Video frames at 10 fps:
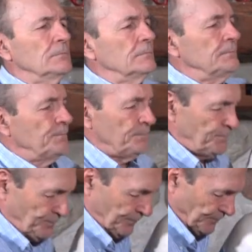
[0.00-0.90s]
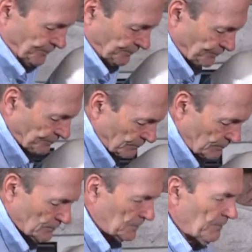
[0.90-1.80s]
And
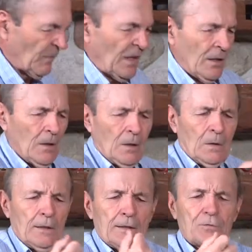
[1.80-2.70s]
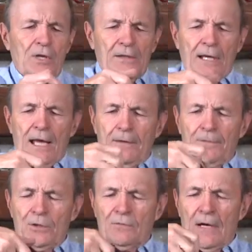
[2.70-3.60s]
I take the
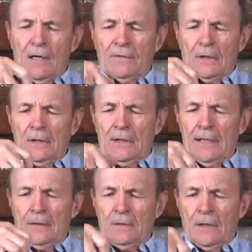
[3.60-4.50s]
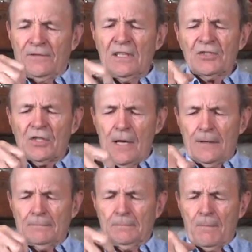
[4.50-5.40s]
half-inch valve out of the end of this tank